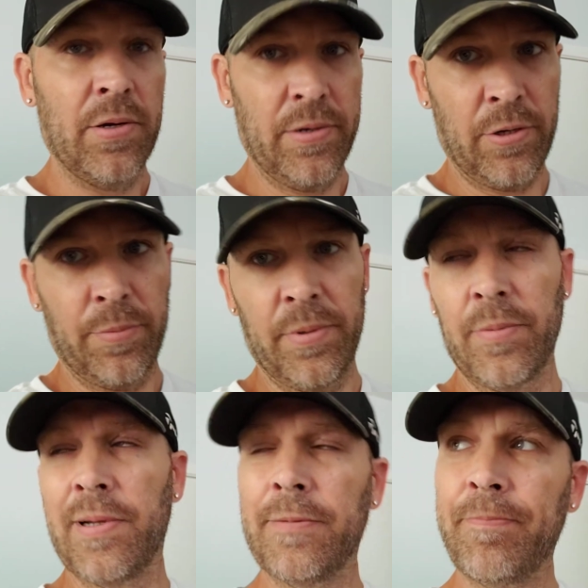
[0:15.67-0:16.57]

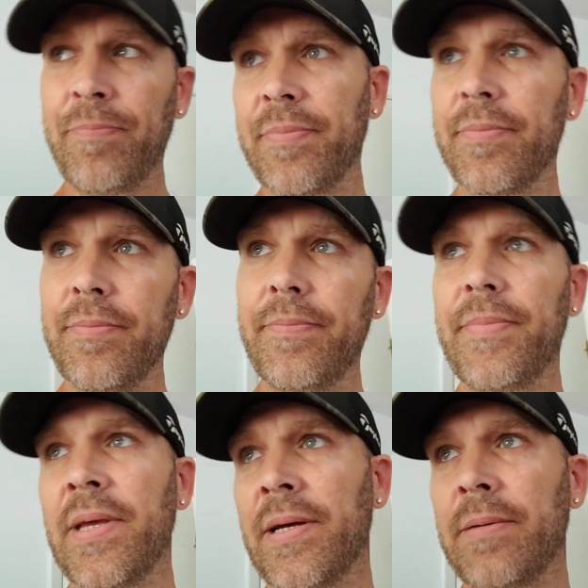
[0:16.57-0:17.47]
urban,
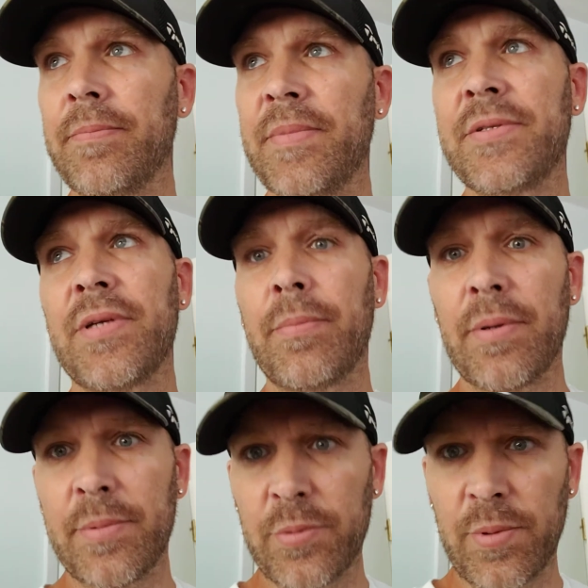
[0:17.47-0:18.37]

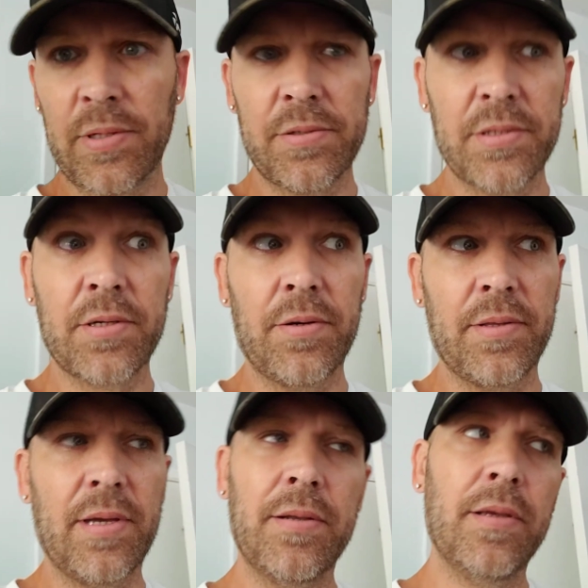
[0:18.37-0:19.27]
suburb dwellers. Let's call
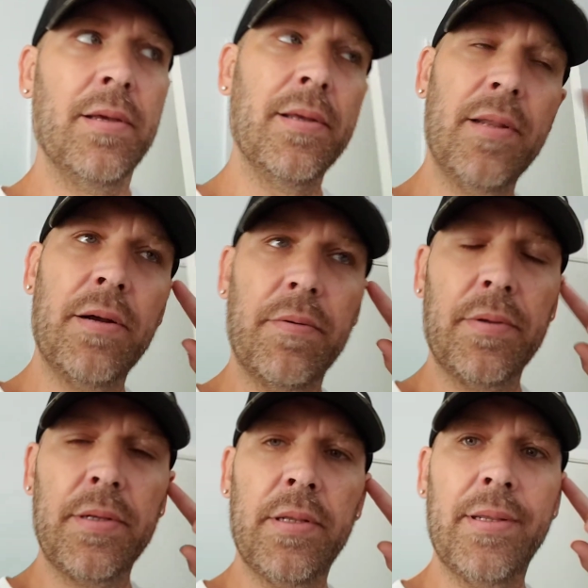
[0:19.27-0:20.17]
it that. Not
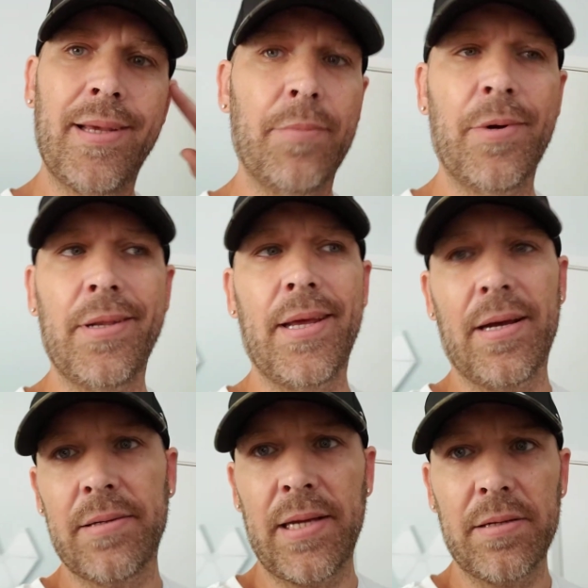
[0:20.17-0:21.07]
really. We're not
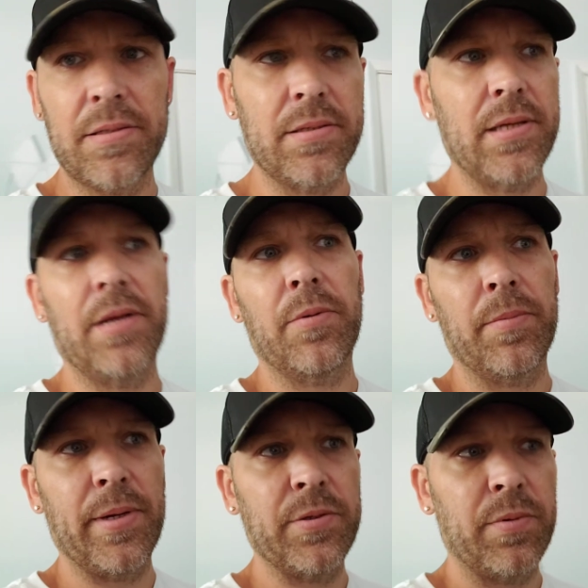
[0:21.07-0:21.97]
downtown Cincinnati. We're
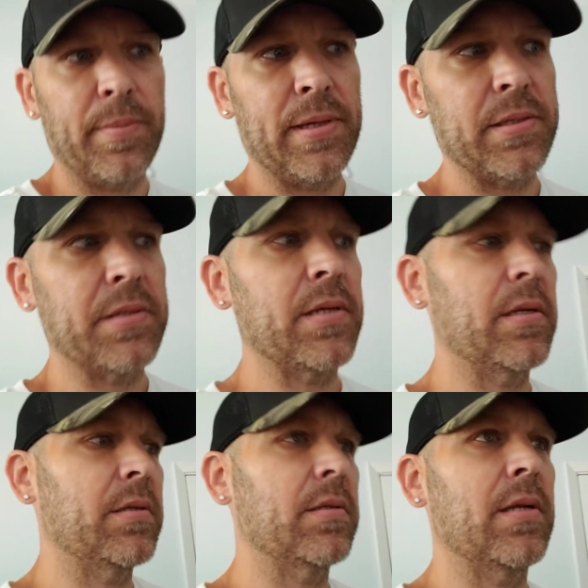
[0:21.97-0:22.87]
about 20 miles outside
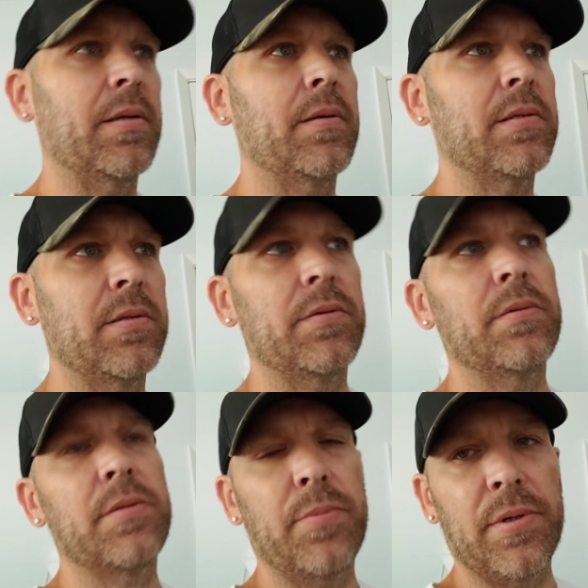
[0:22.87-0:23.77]
of Cincinnati. Still,
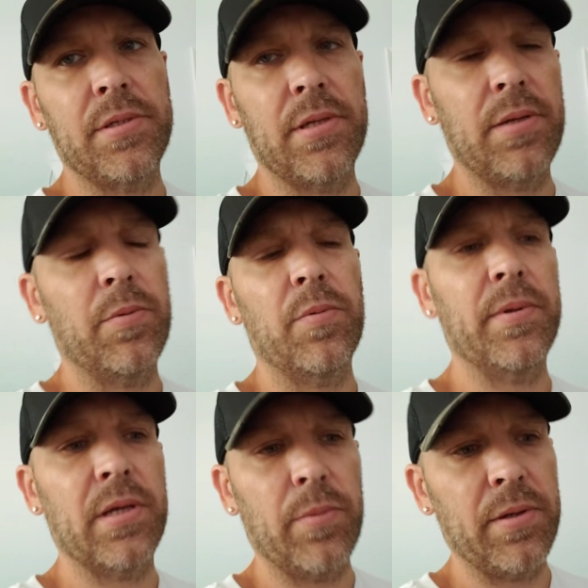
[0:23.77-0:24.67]
it's a pretty city. We want
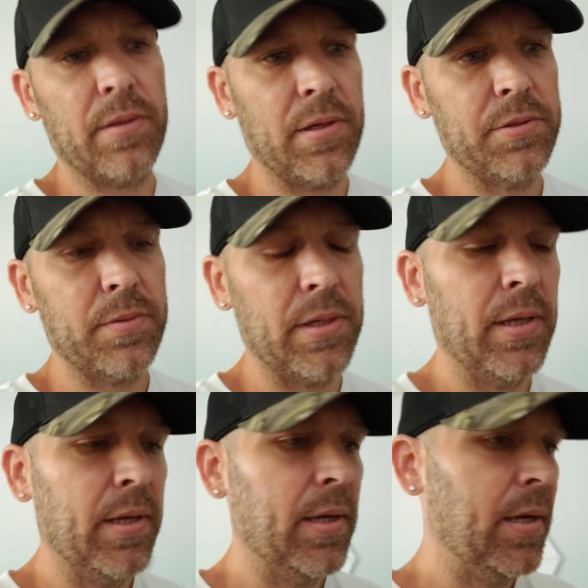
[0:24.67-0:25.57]
to get away to the country.
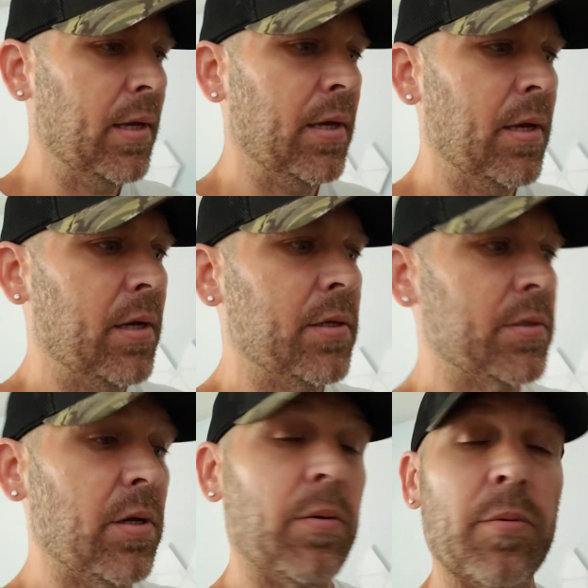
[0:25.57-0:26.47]

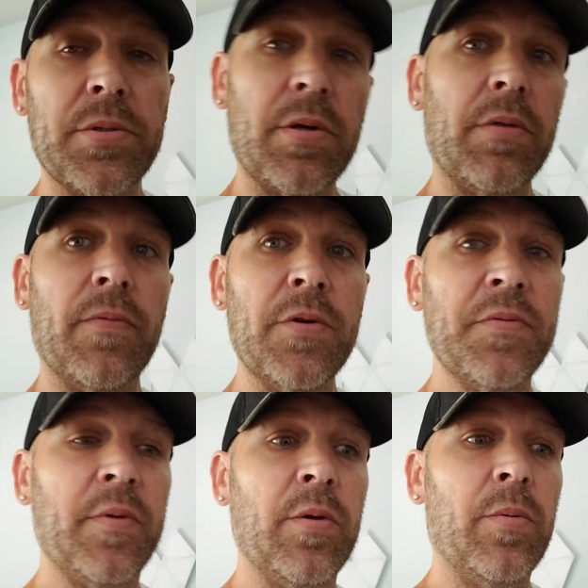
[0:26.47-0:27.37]
So I'm going to start the first
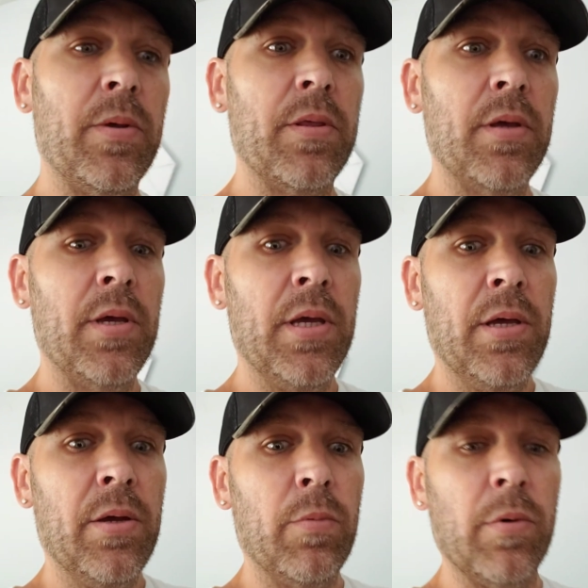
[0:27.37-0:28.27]
video with
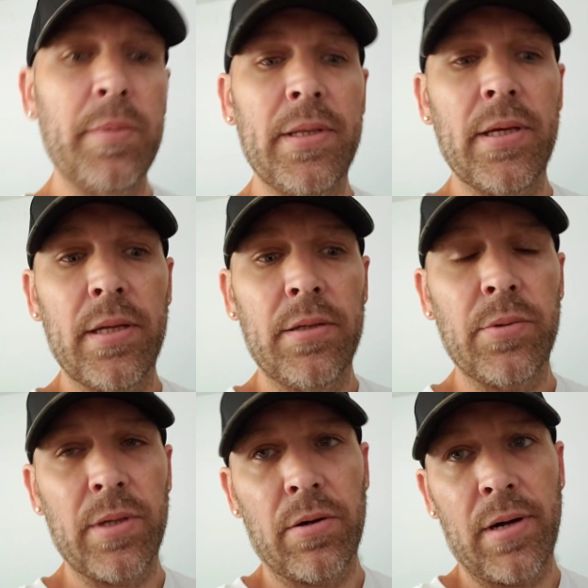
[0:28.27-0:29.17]
what we did to
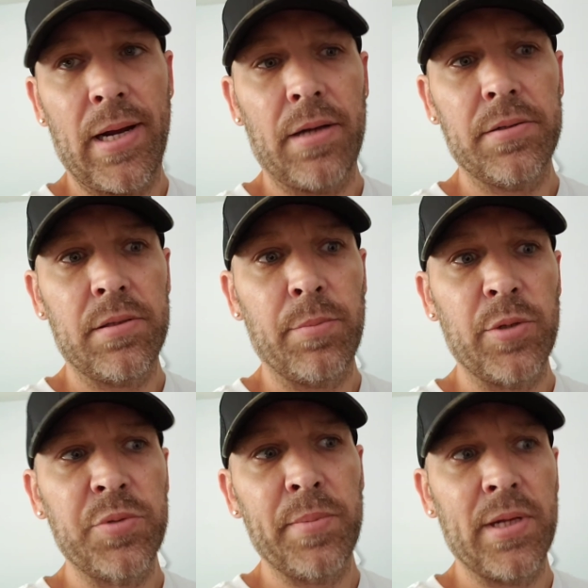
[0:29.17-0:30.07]
get our house the
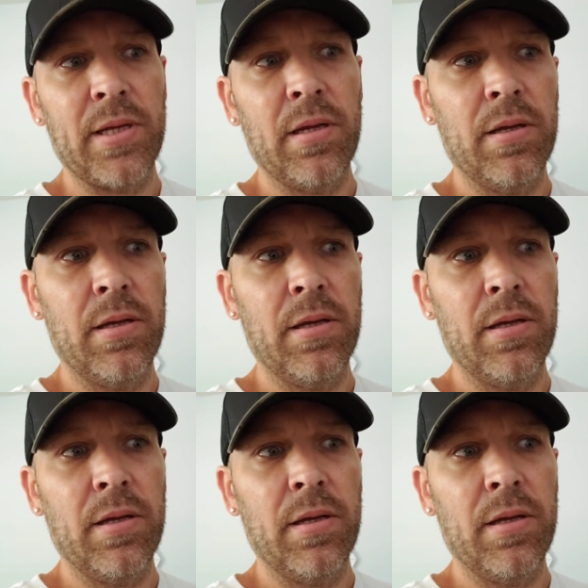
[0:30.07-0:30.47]
most money